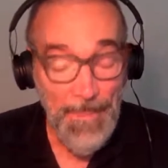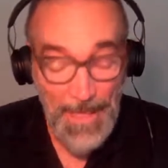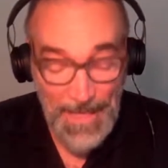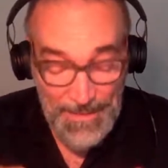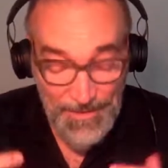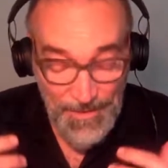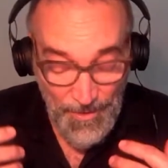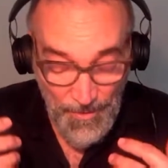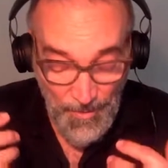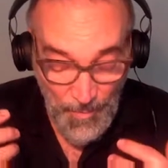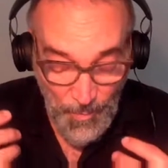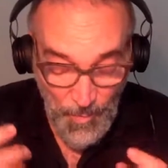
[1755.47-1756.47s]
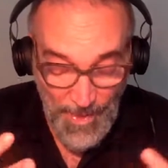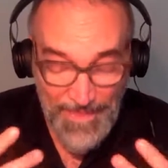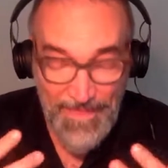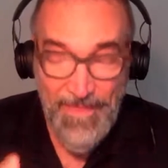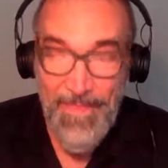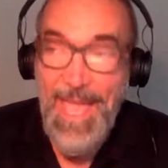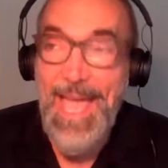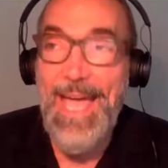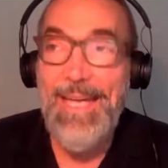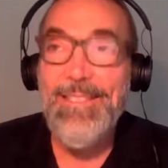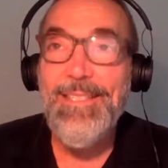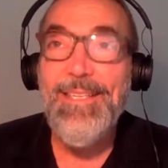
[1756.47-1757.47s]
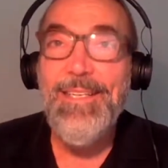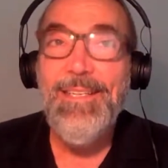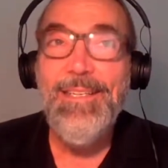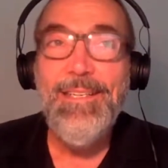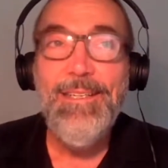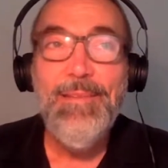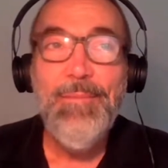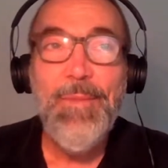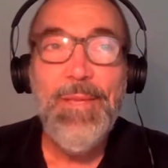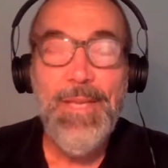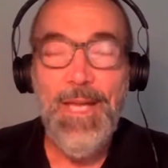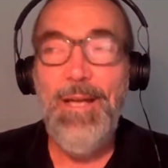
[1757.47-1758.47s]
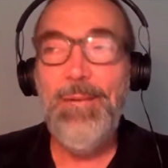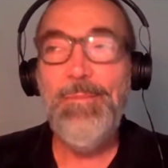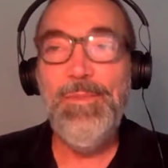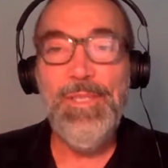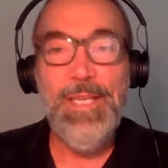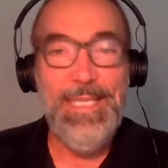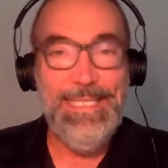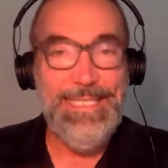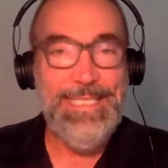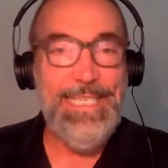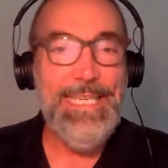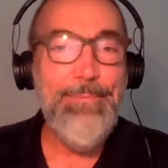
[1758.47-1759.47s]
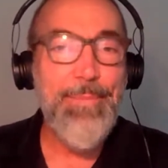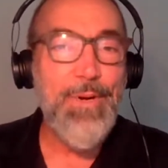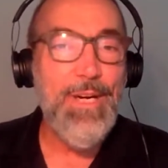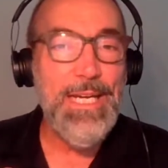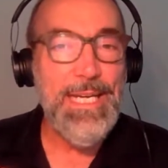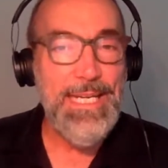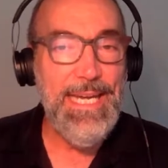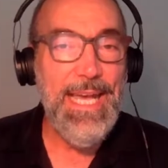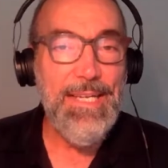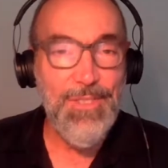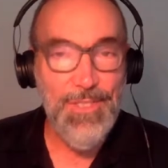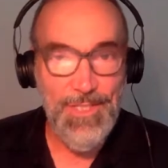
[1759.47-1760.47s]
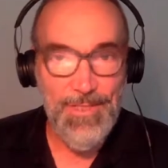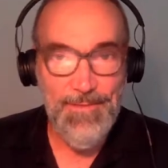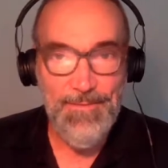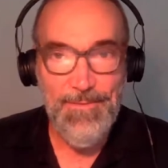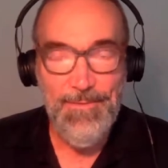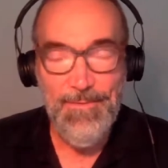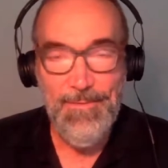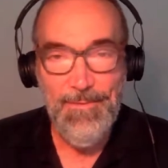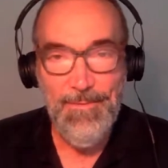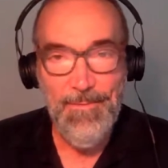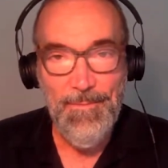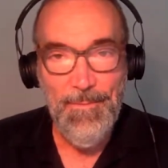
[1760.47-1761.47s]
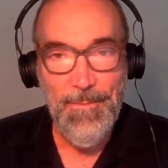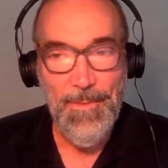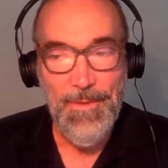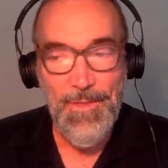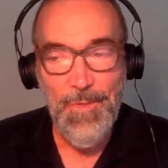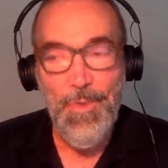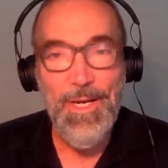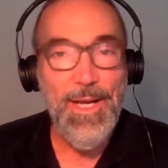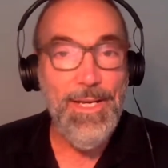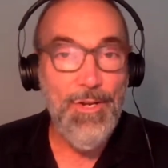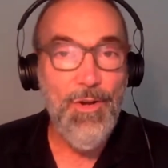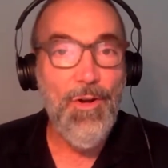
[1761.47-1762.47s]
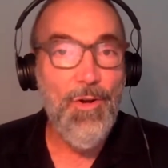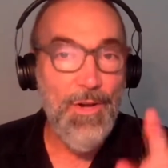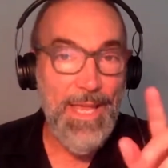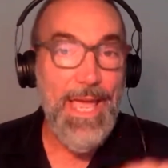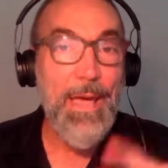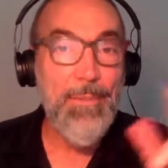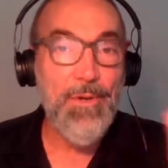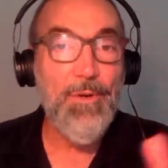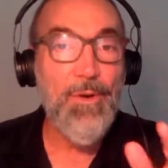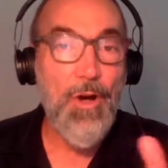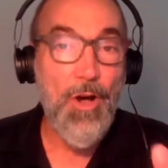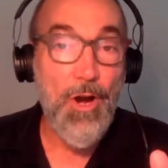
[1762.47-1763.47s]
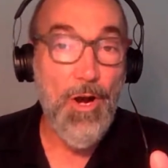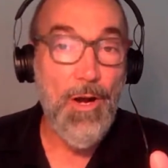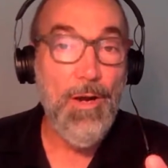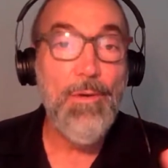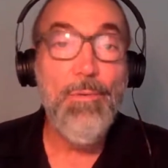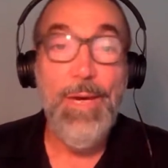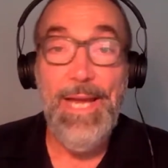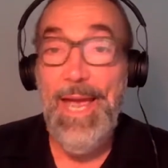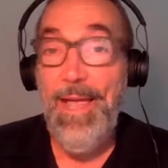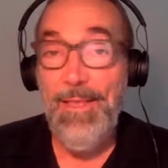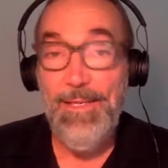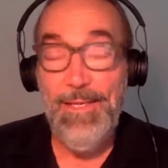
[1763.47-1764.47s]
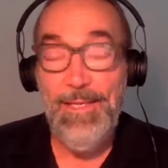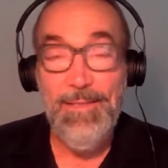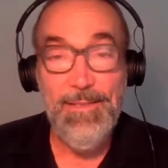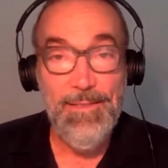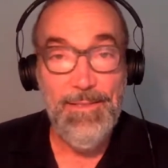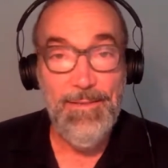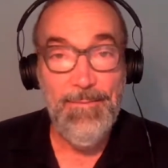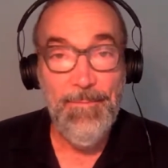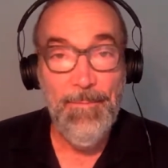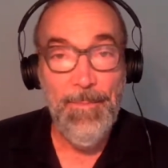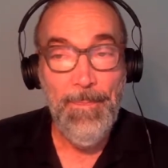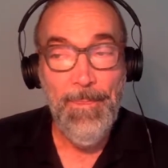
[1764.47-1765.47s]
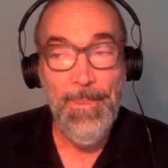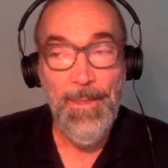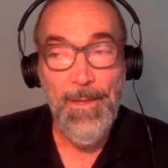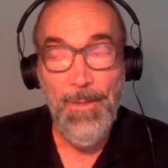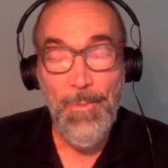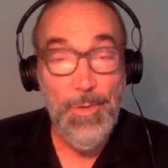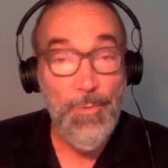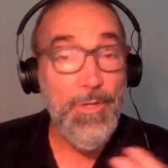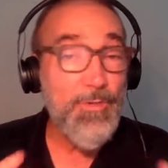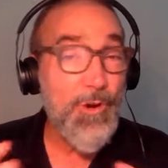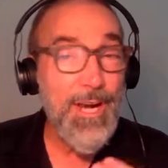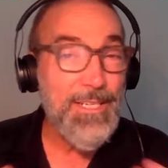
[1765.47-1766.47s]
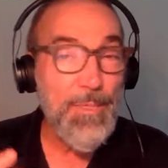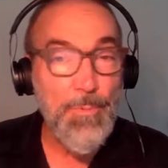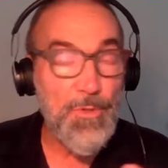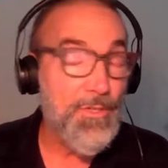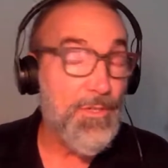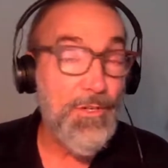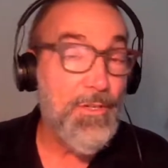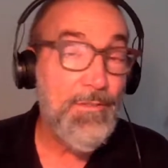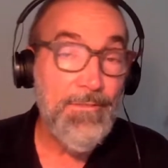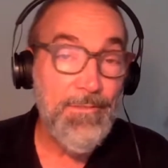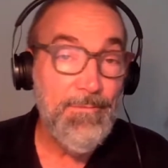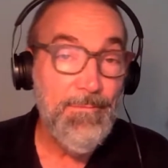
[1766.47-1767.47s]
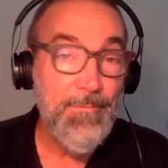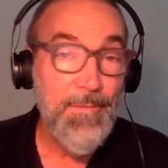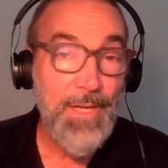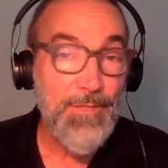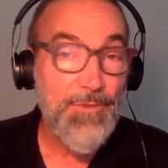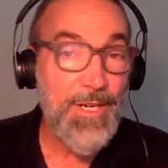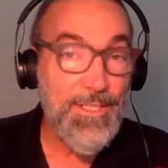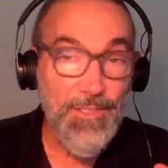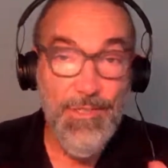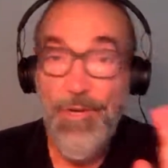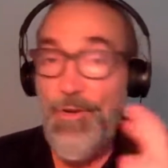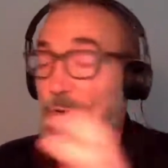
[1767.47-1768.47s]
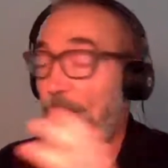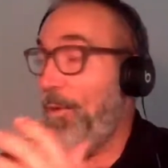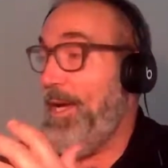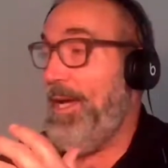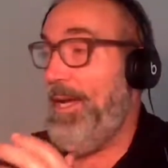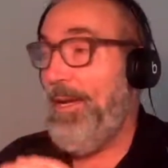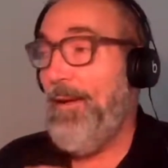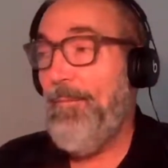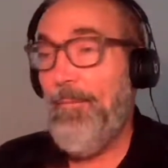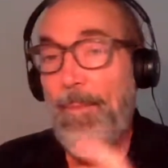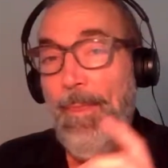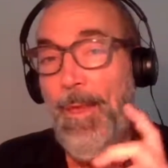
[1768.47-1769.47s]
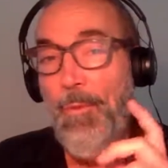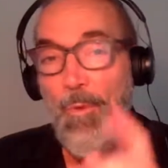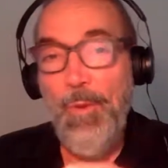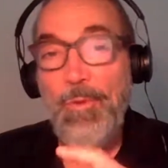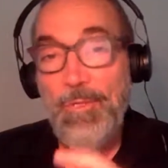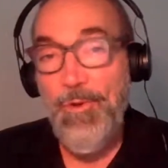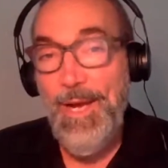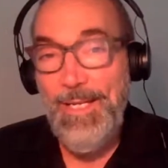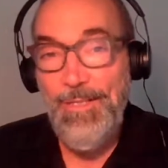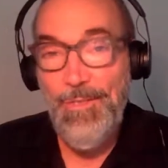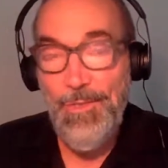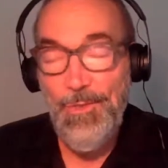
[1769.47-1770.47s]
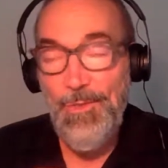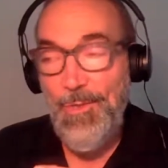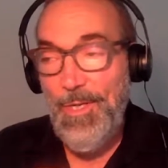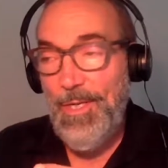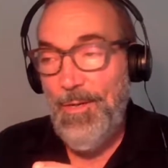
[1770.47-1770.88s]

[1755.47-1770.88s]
And so with that comes a deeper connection to what I call capital R reality. When we're trying to preserve and trying to turn away, what we're trying to